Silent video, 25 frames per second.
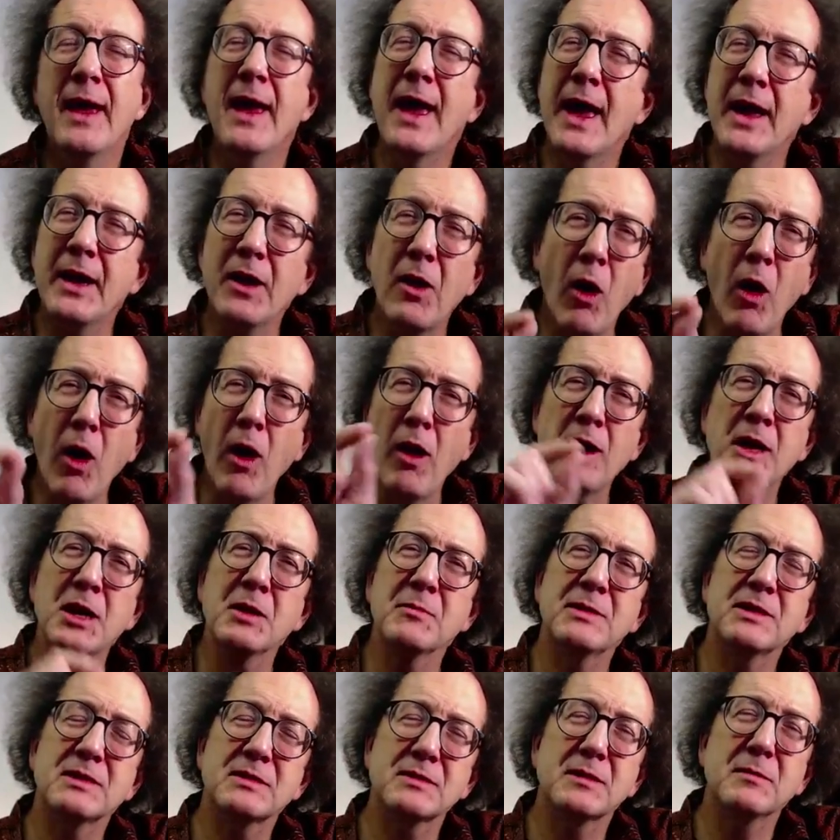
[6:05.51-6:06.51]
And
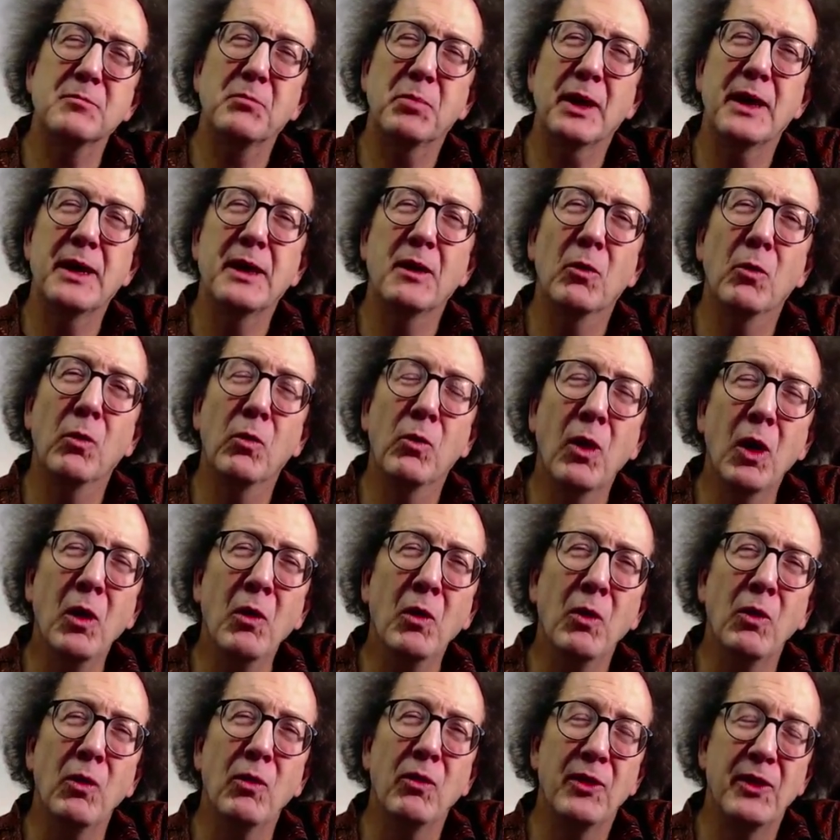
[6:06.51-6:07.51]
arguments can play a
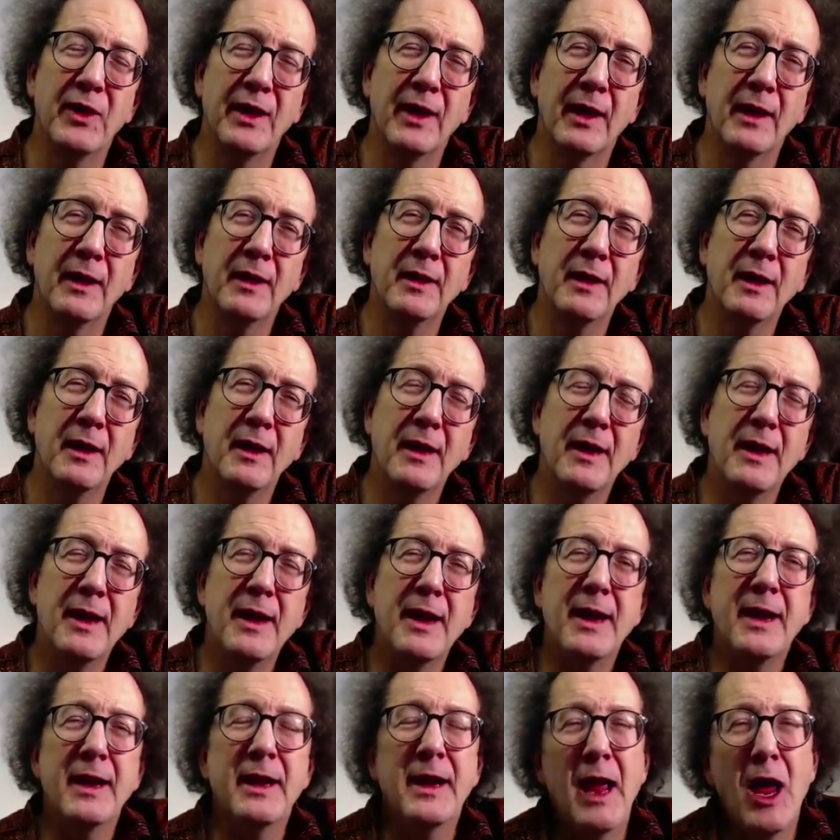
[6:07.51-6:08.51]
role then
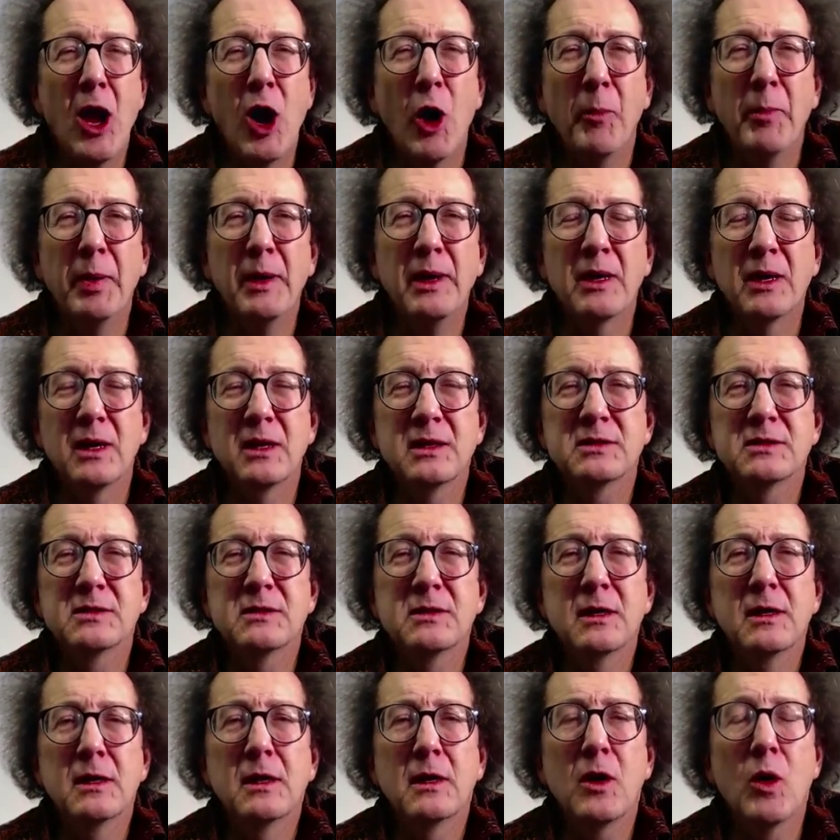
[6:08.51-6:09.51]
in helping us
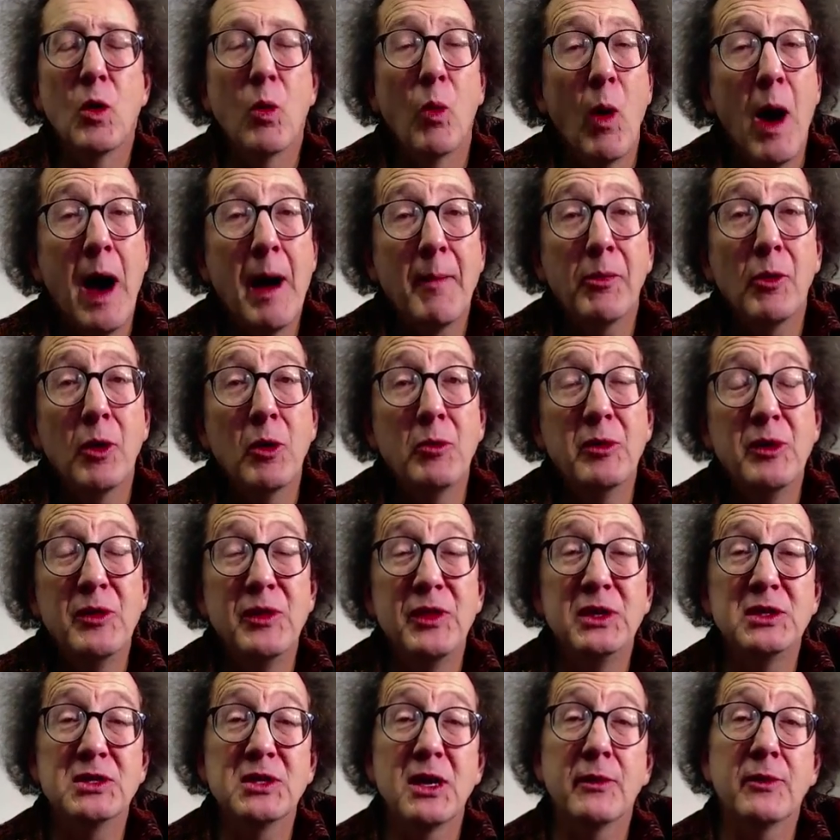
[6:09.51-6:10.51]
cooperate with
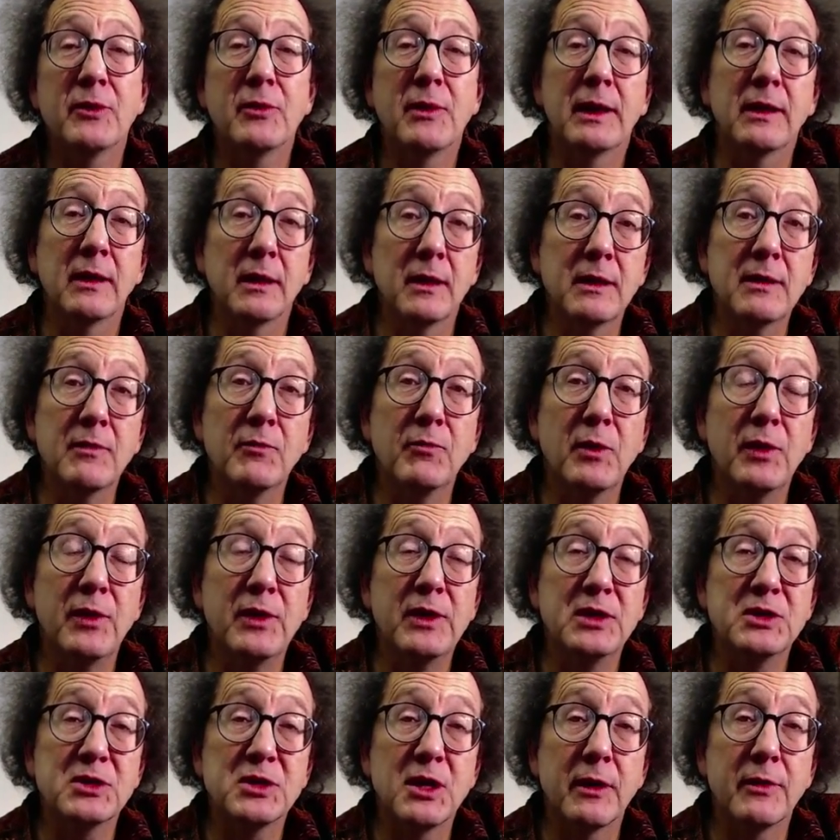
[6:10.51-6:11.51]
each other and live with
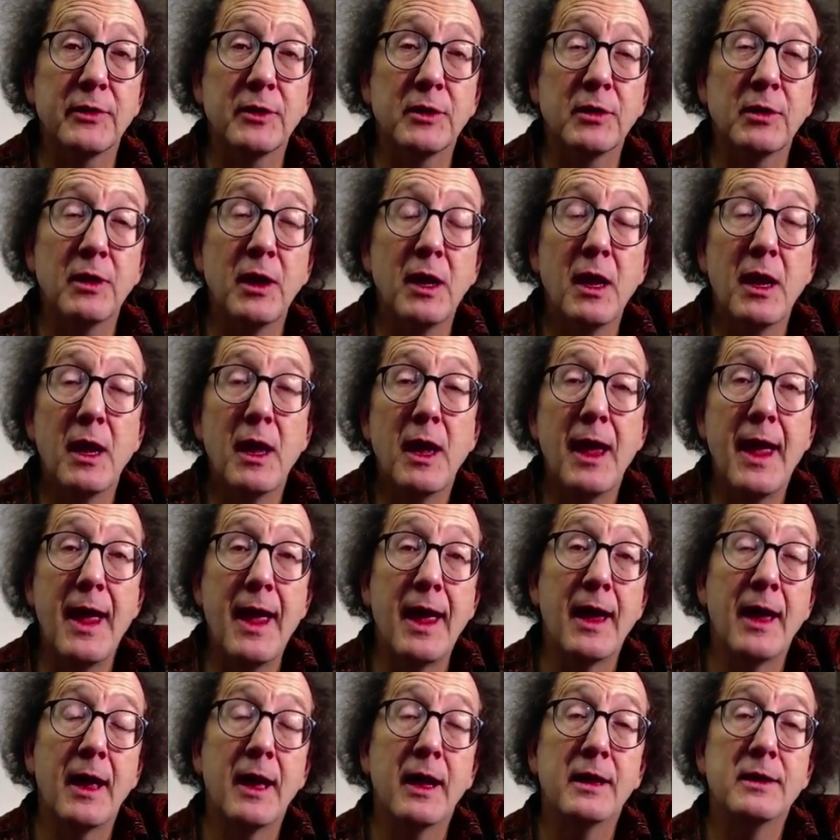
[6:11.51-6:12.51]
each other
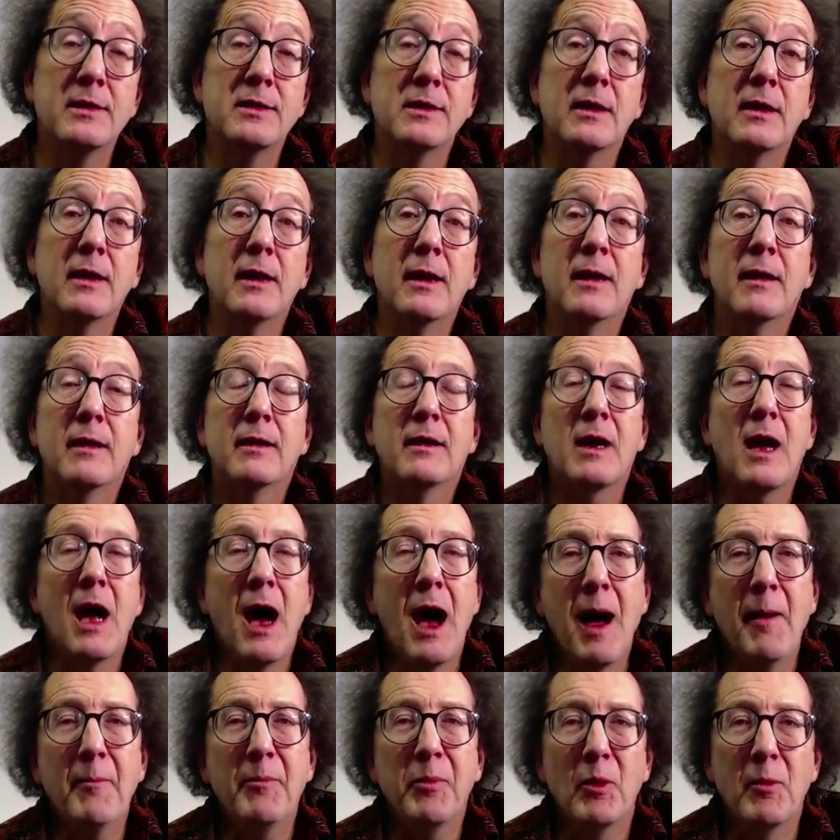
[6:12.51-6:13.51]
and
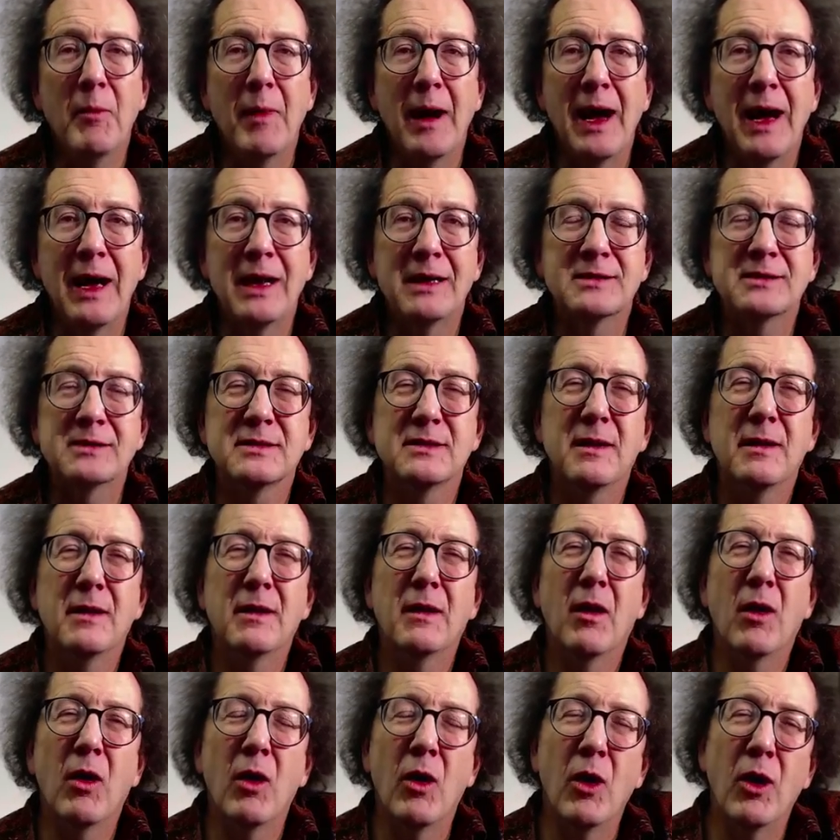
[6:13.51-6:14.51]
compromise
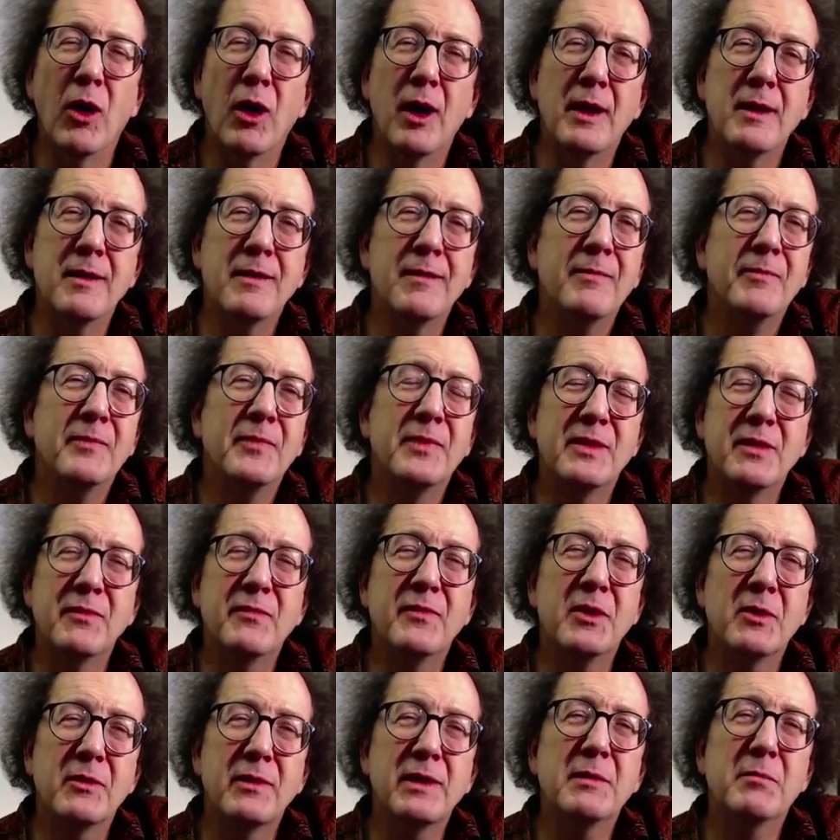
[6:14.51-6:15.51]
on the
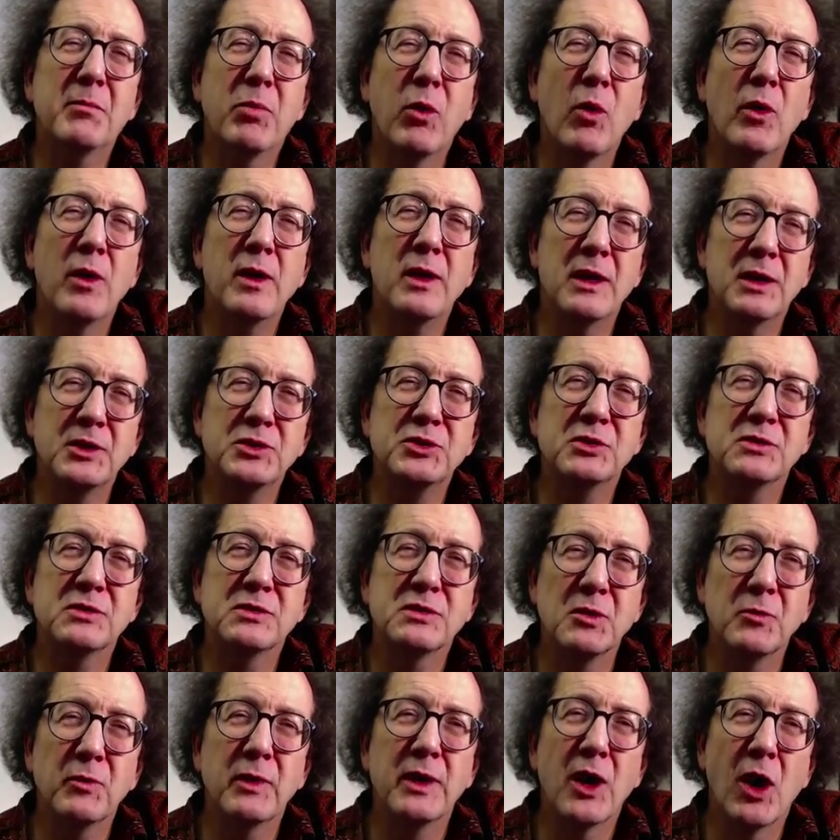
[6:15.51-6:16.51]
very important issues
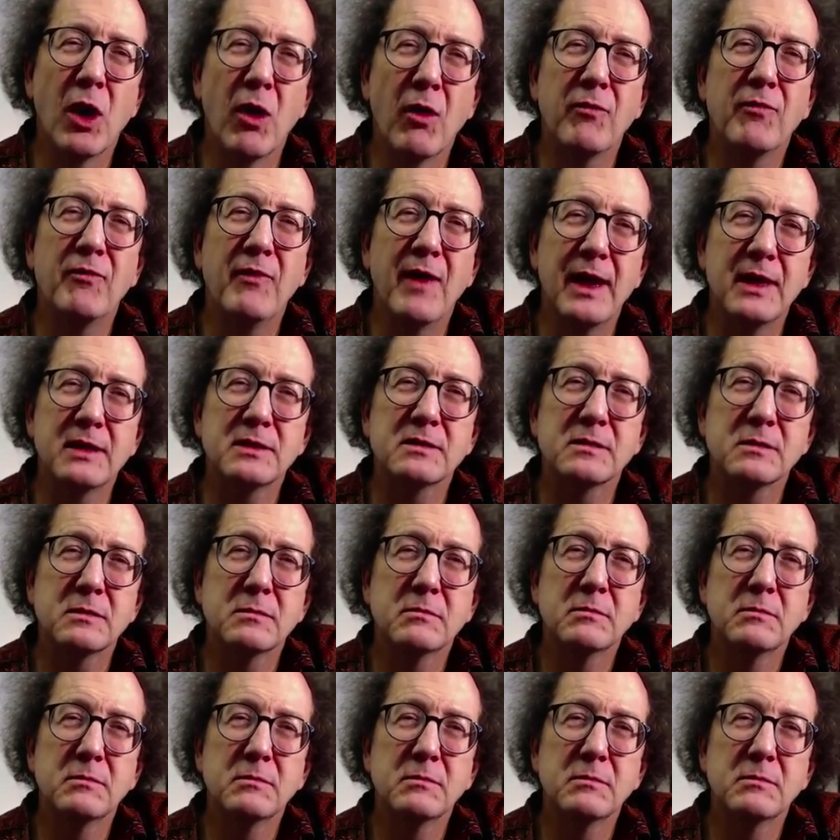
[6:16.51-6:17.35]
that we all face.